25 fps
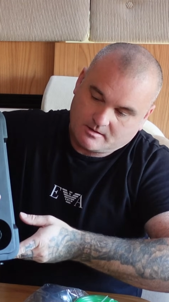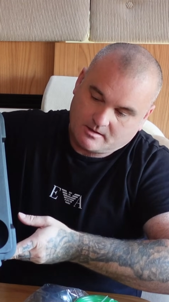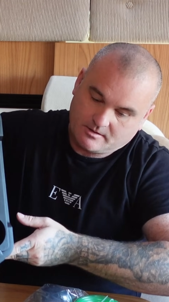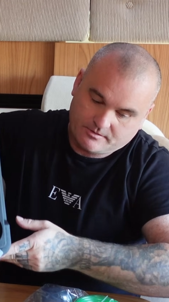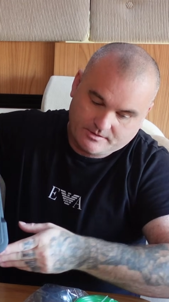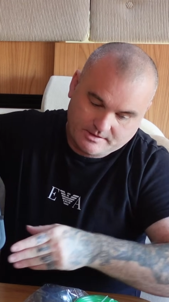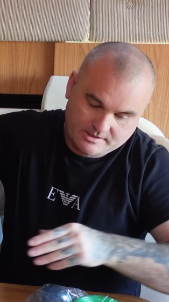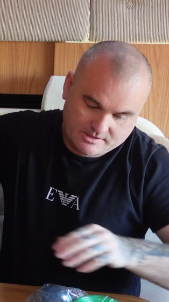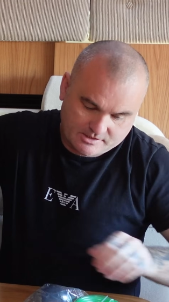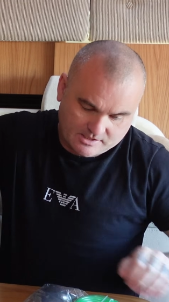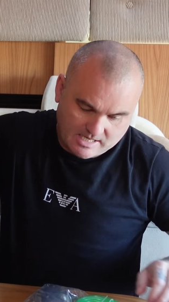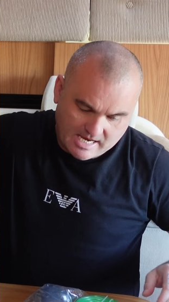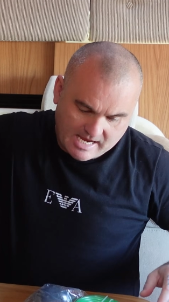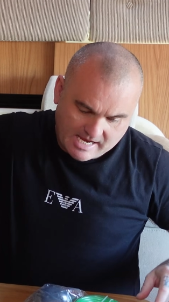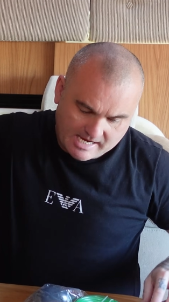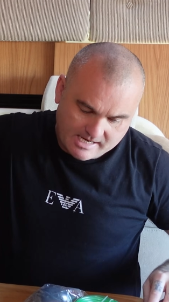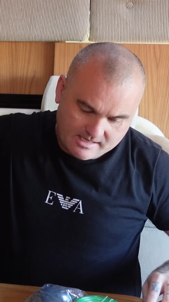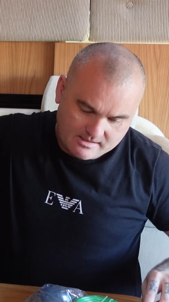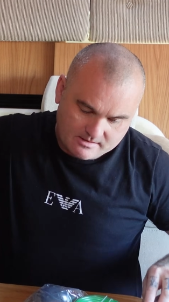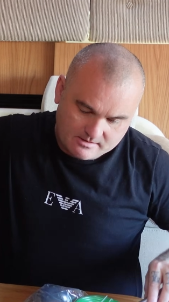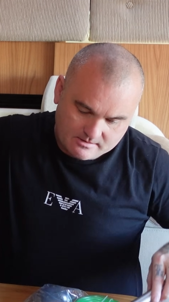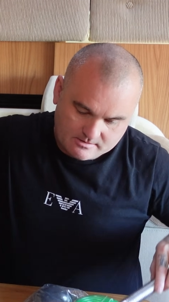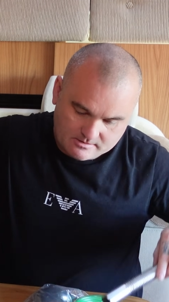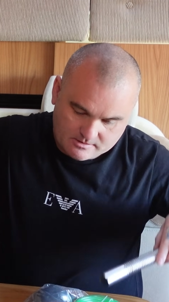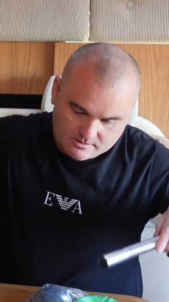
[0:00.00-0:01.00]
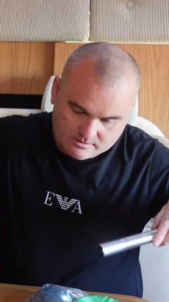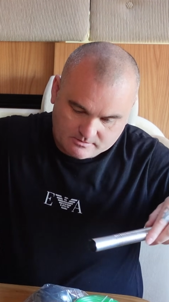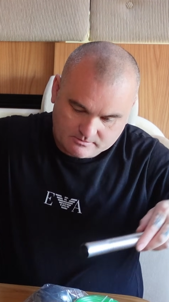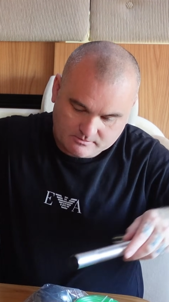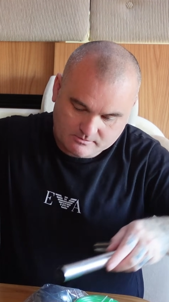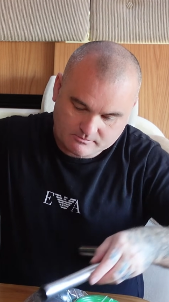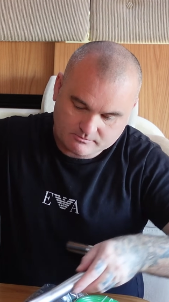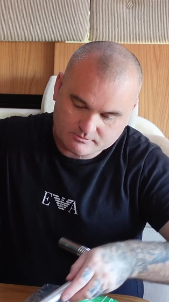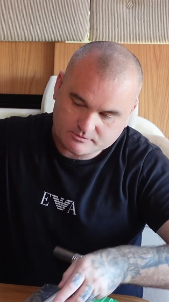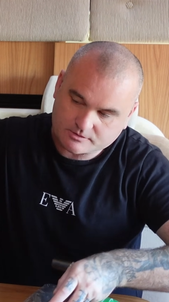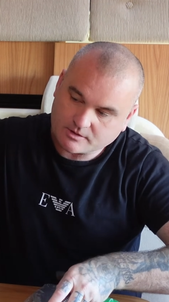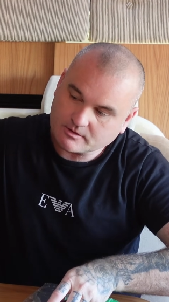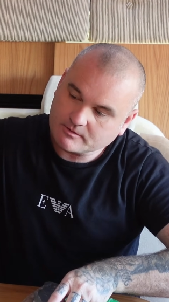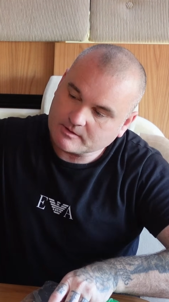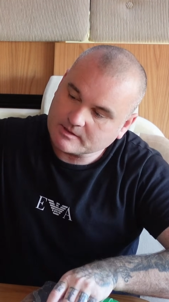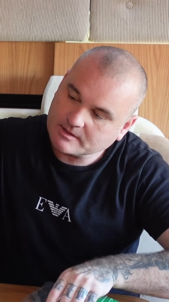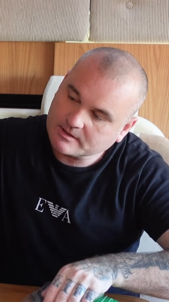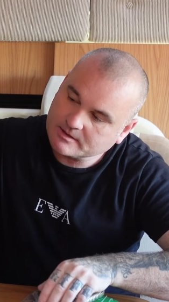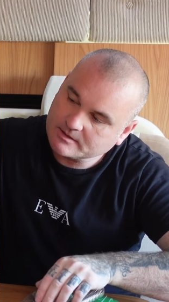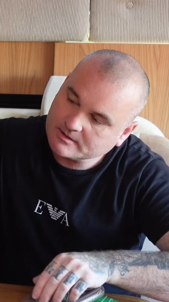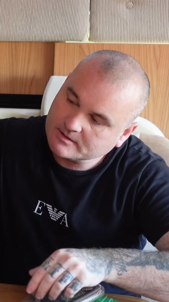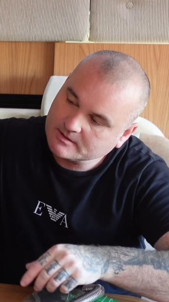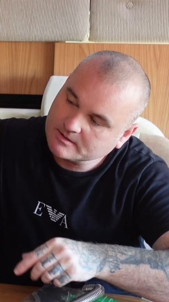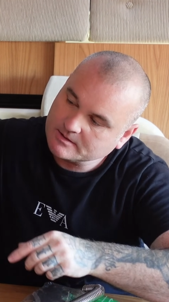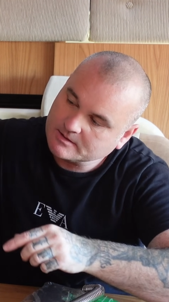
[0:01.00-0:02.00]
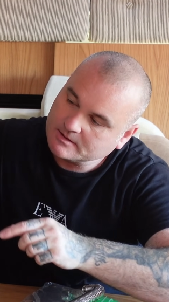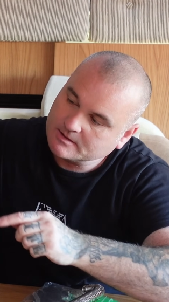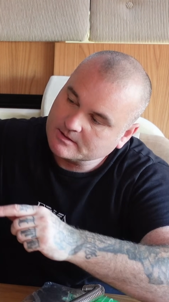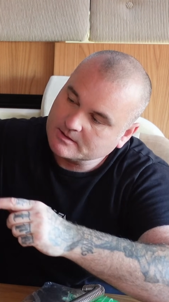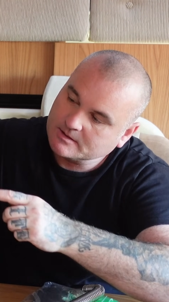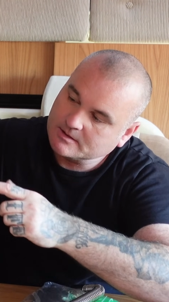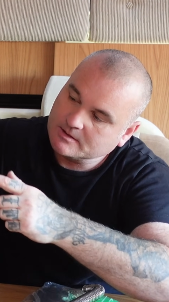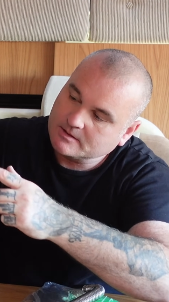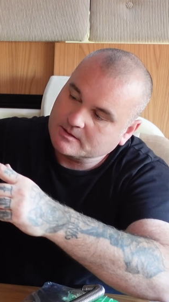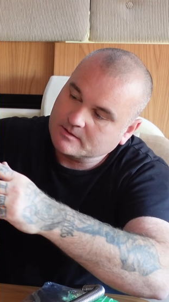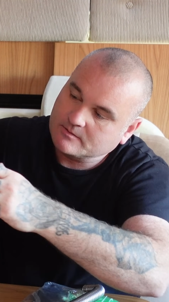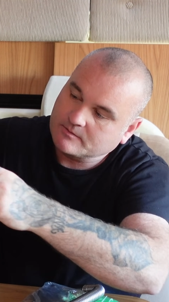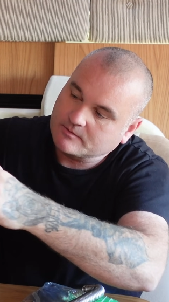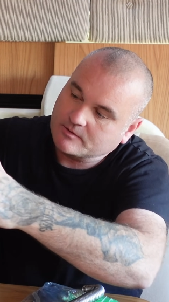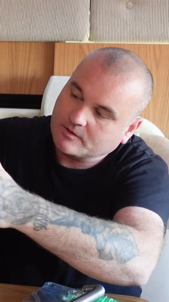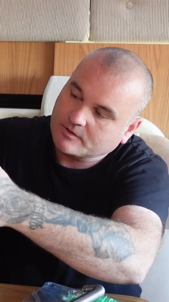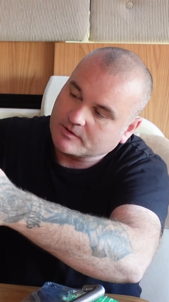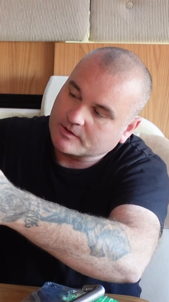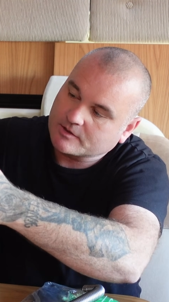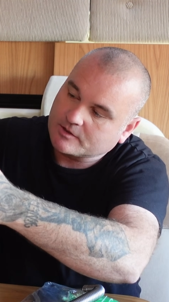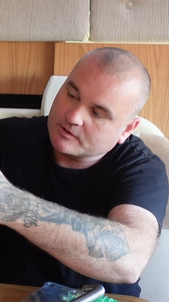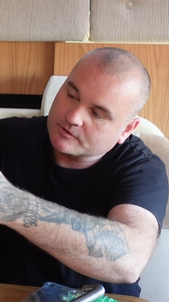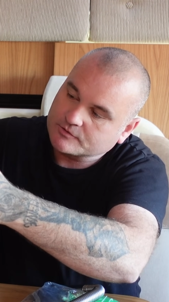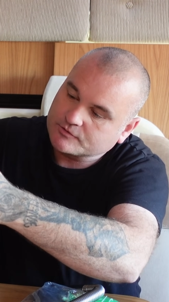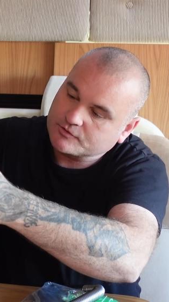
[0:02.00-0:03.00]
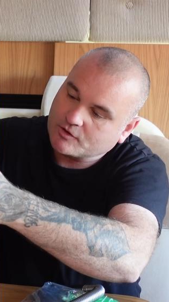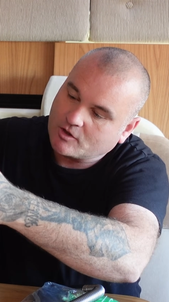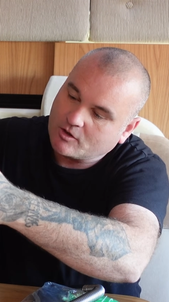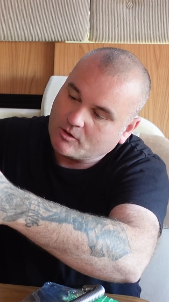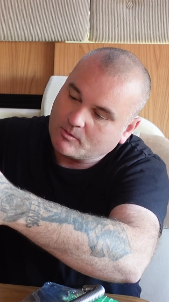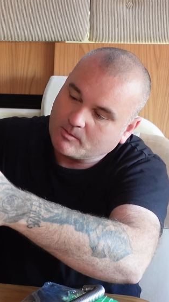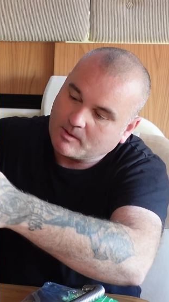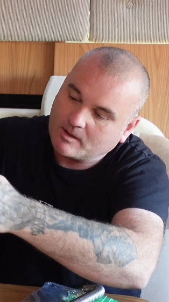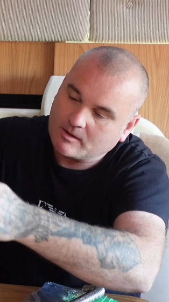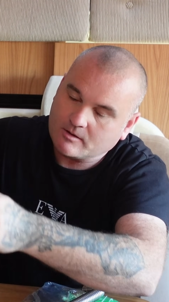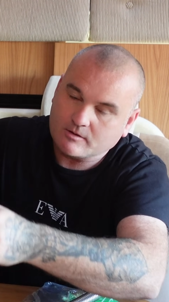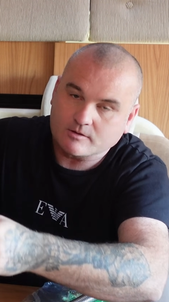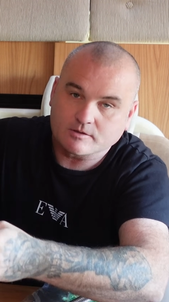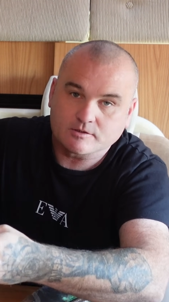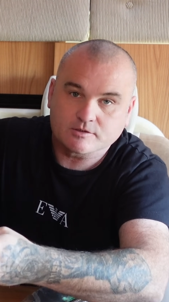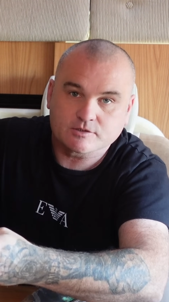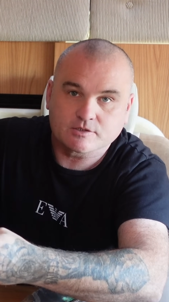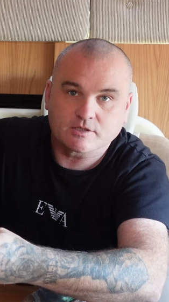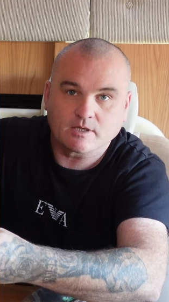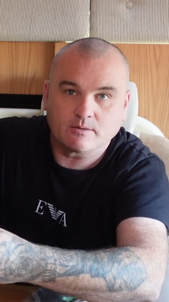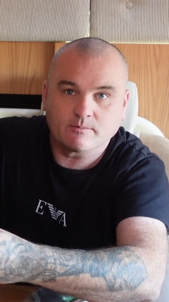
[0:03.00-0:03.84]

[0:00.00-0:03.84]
this end, we've got the control box,